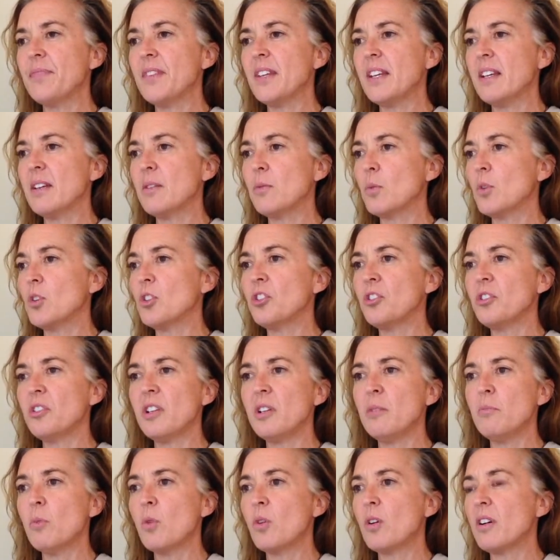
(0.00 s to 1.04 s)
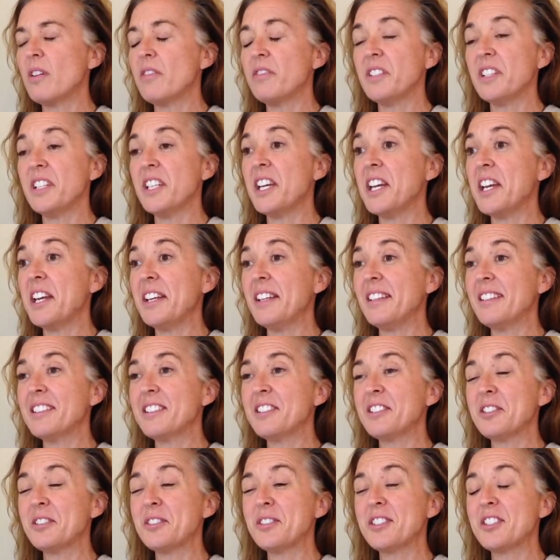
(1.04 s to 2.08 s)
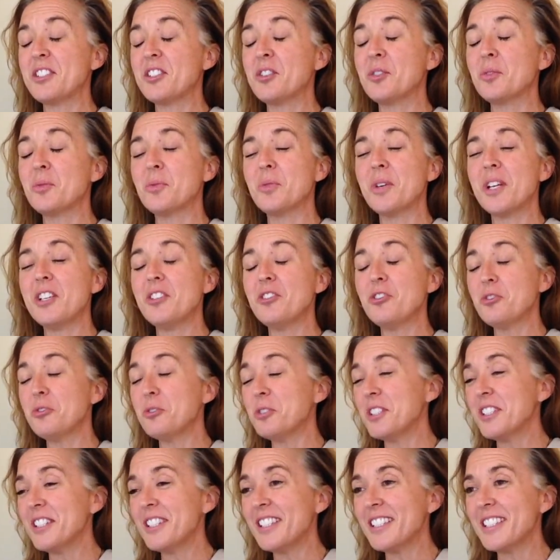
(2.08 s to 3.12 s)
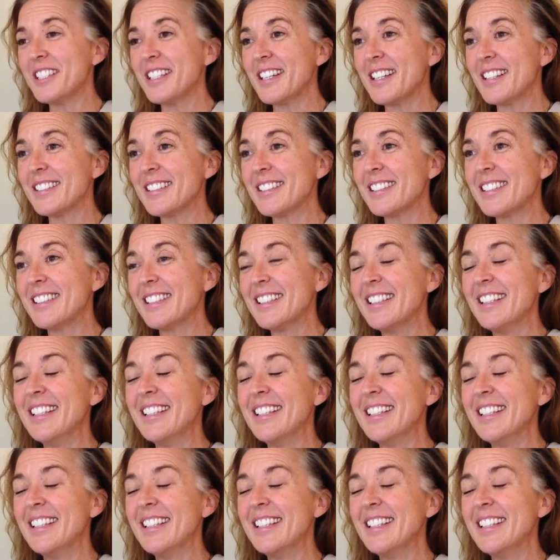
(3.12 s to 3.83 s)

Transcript: And we're learning more every day. So it's a great tool on the chest.